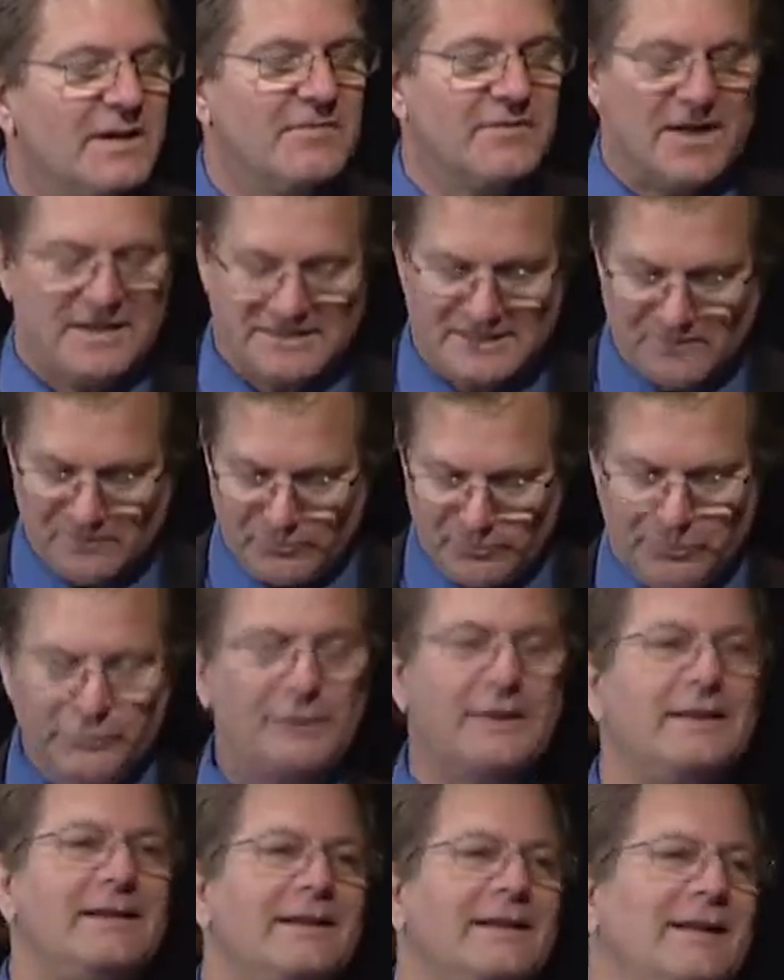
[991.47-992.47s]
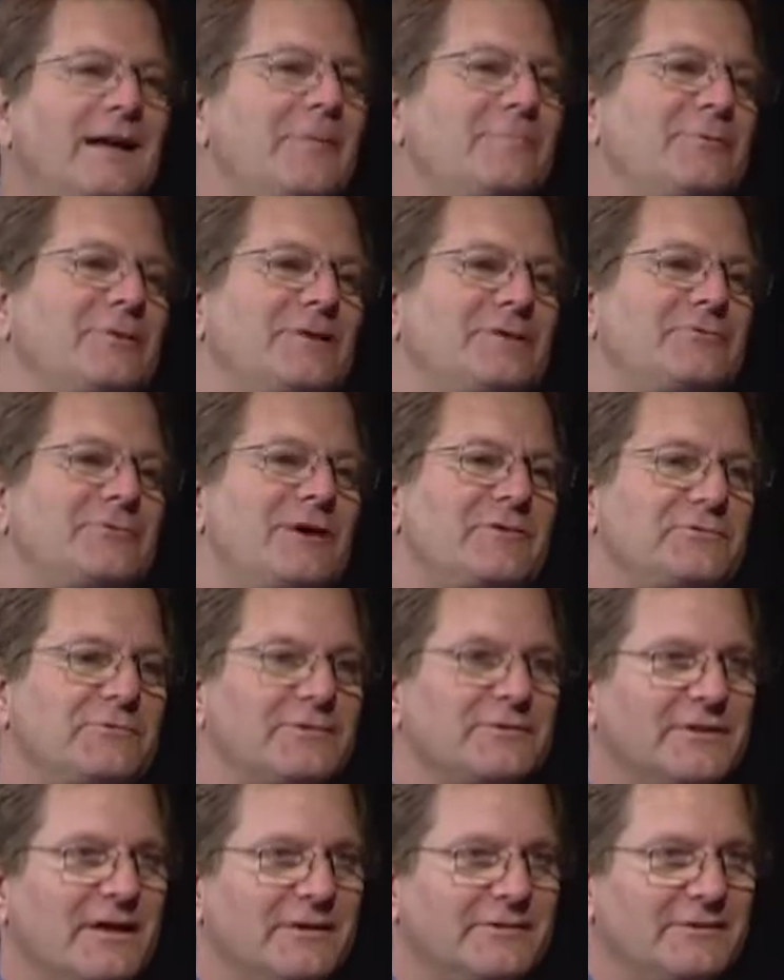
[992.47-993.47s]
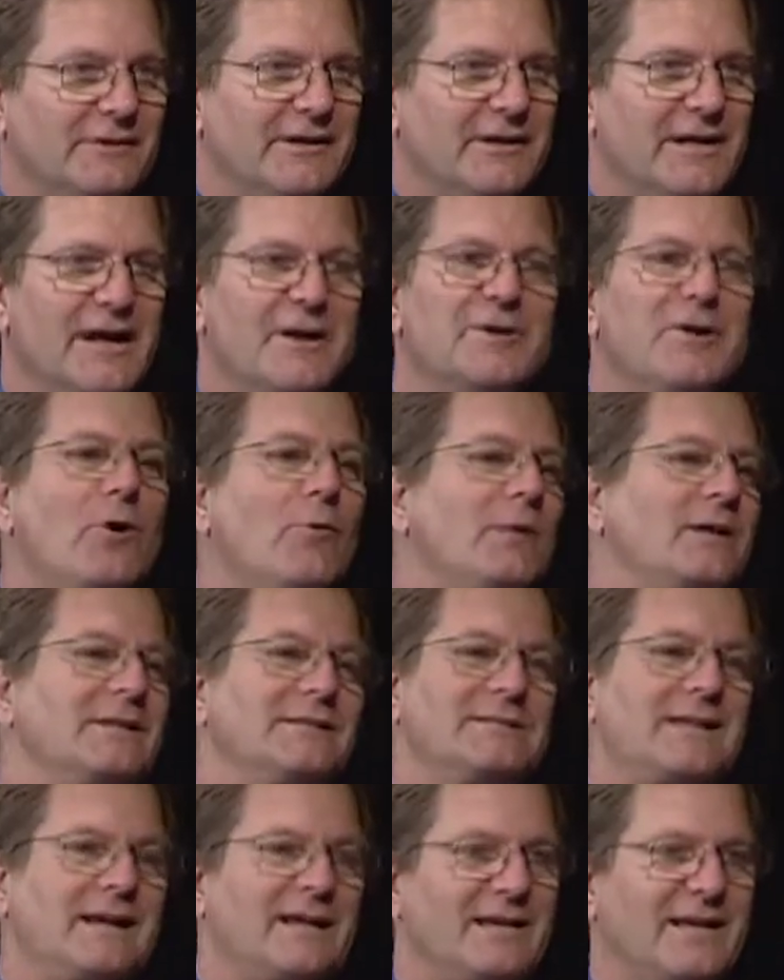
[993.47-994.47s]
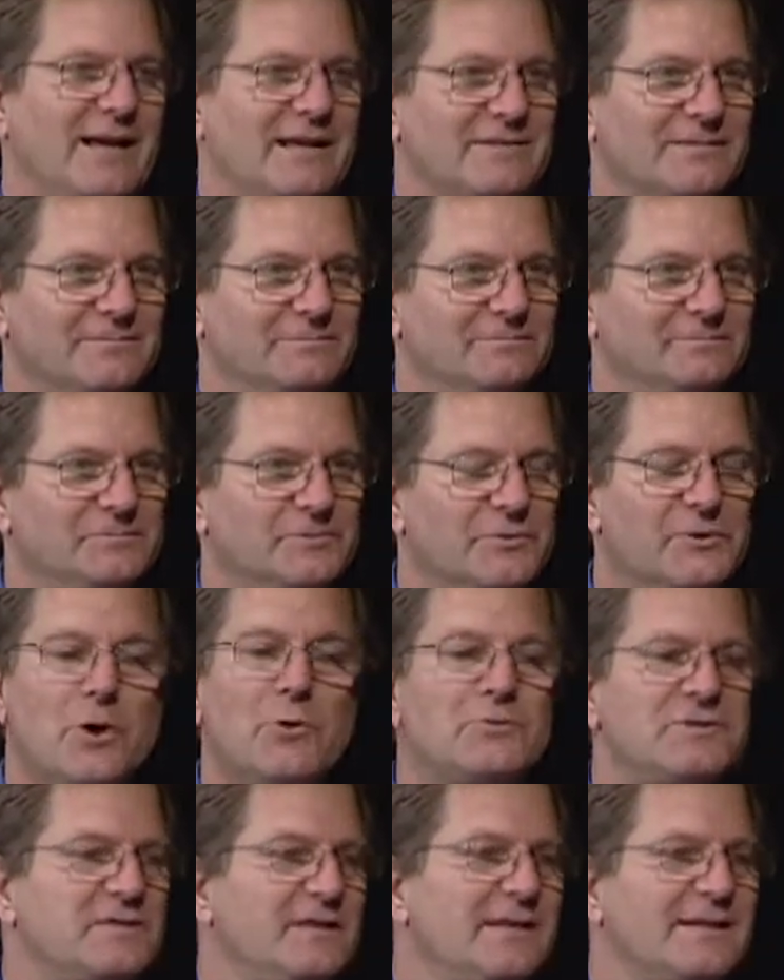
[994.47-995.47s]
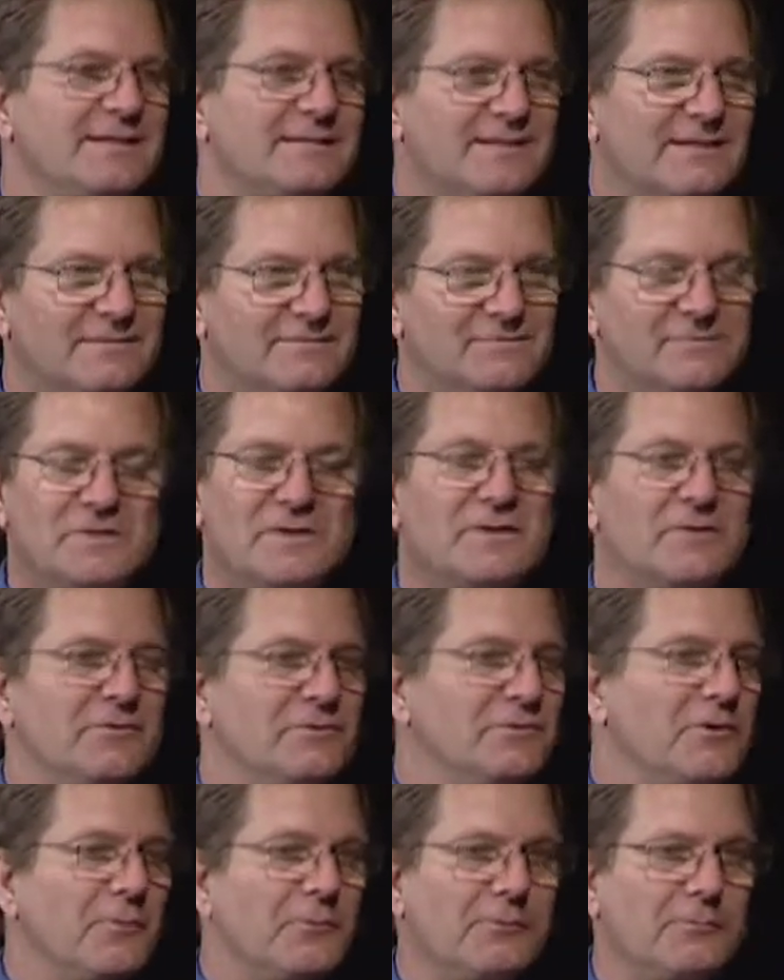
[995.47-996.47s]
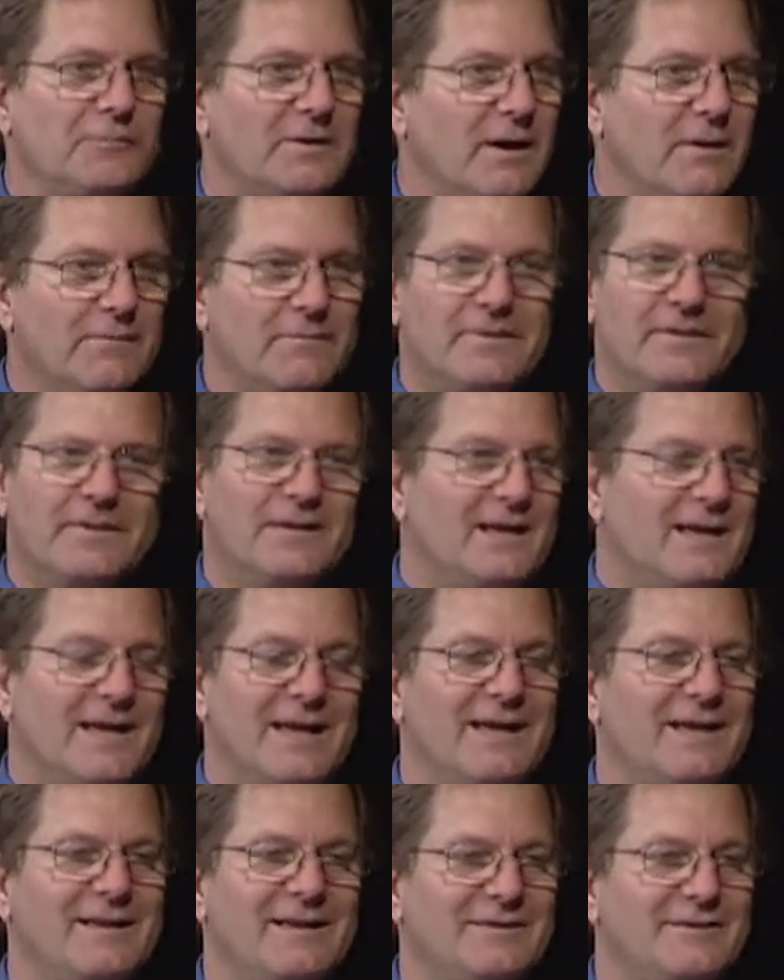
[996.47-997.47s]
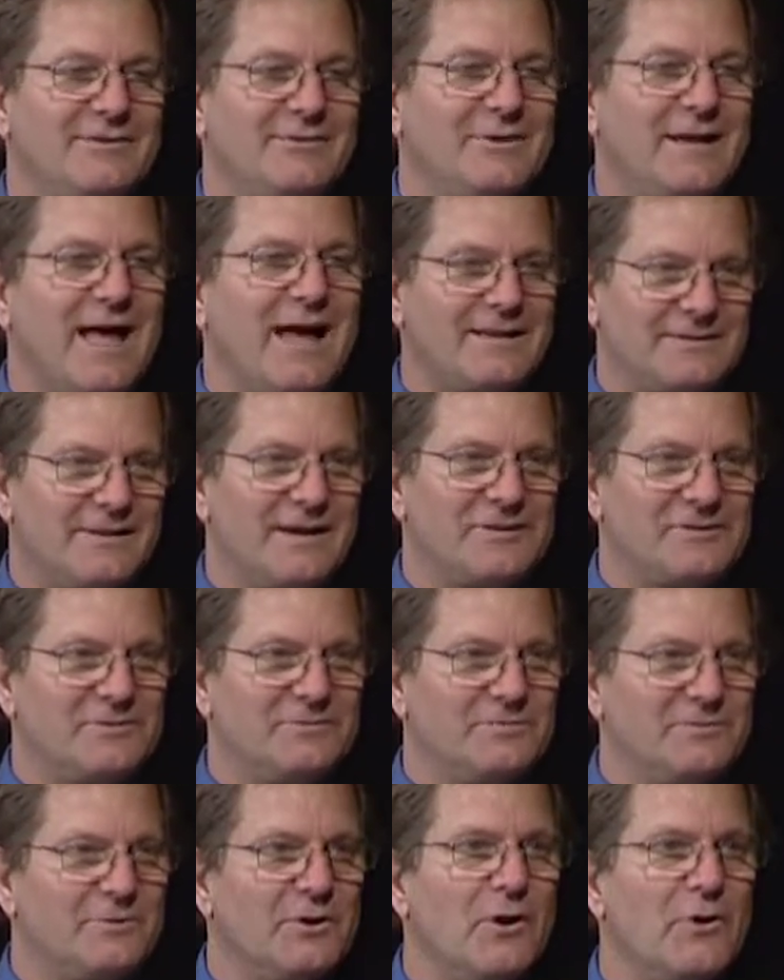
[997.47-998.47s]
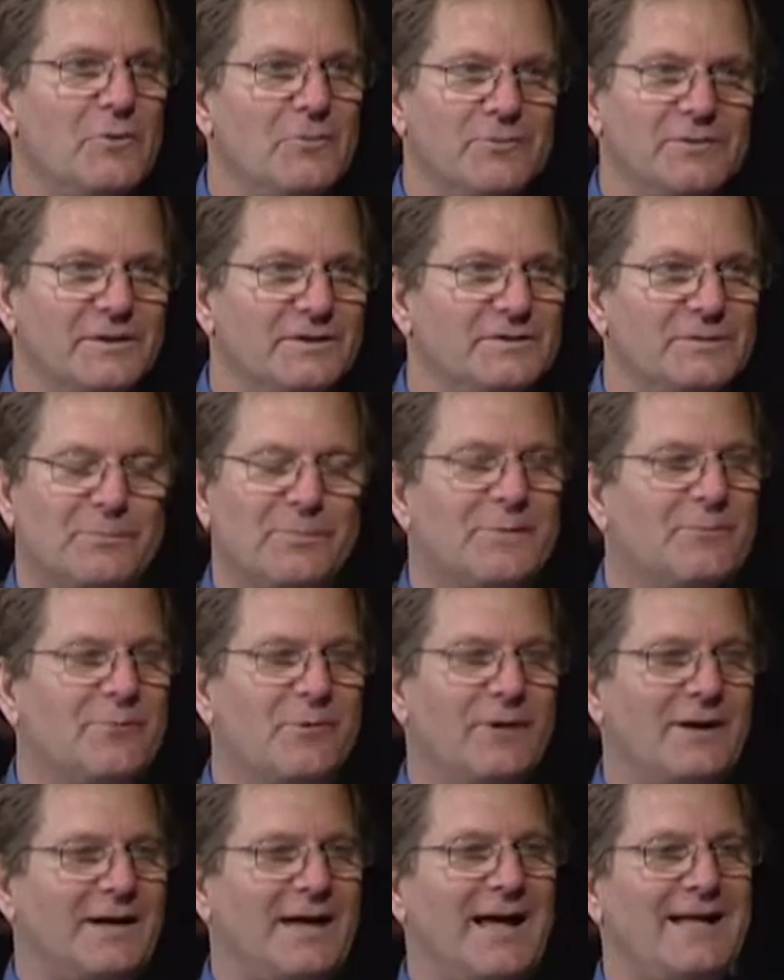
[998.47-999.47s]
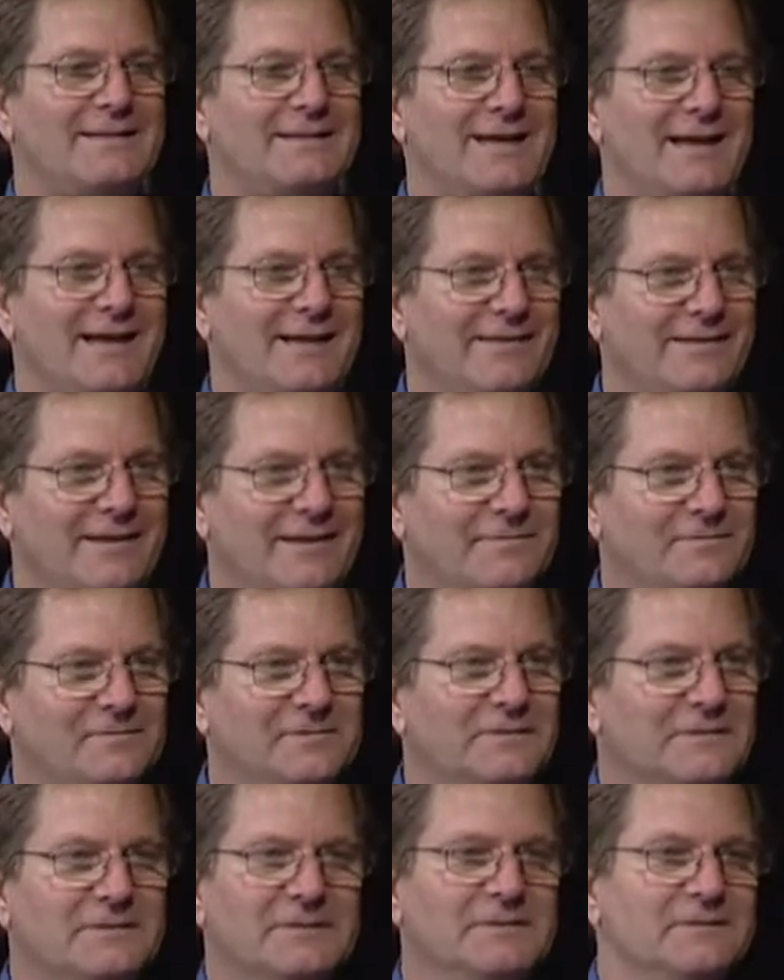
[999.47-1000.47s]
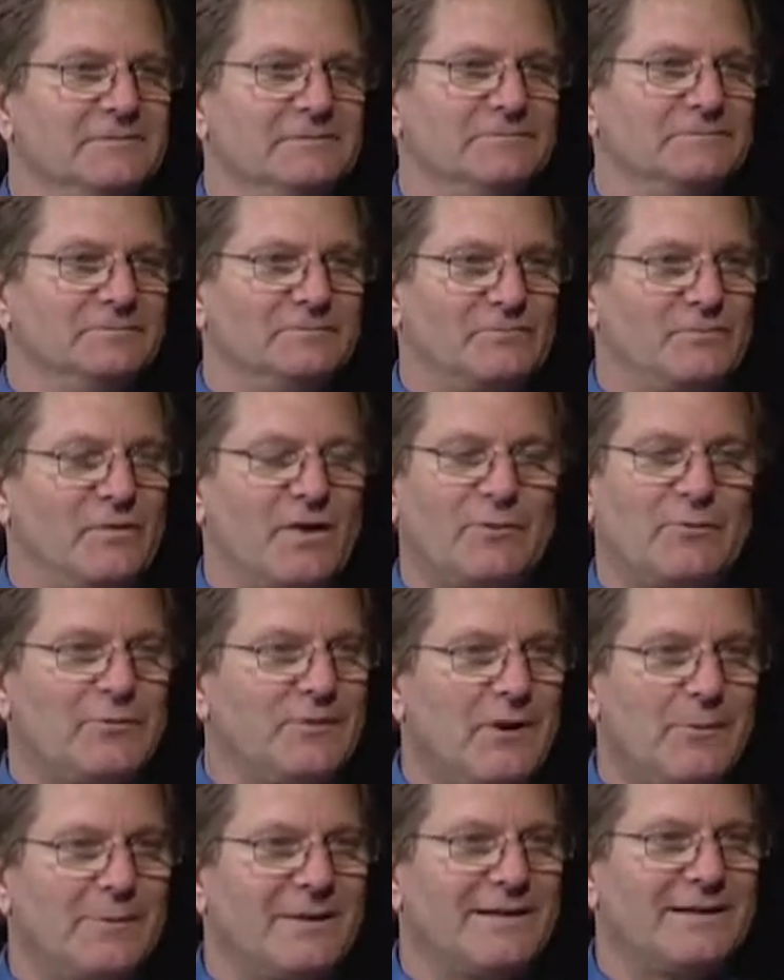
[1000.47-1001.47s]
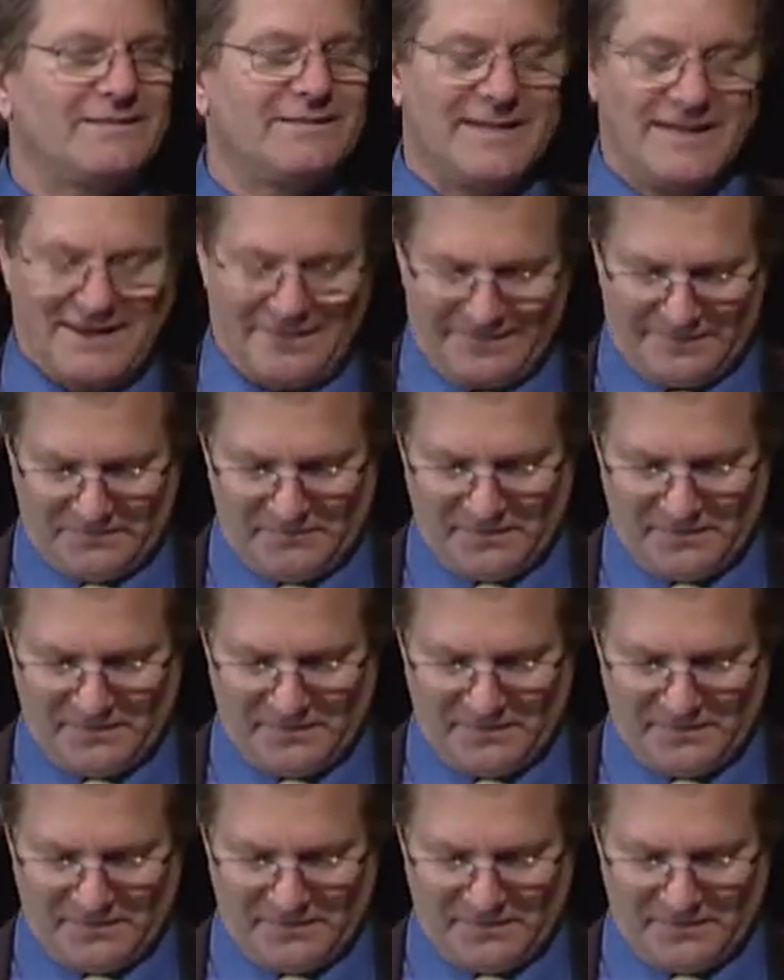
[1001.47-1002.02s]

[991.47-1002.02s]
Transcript: That's completely up to the Treasury Secretary, and no one can second guess him. No citizen, no you know, it, it, you can't touch him. No, the Supreme Court can't say anything. Nobody can say anything.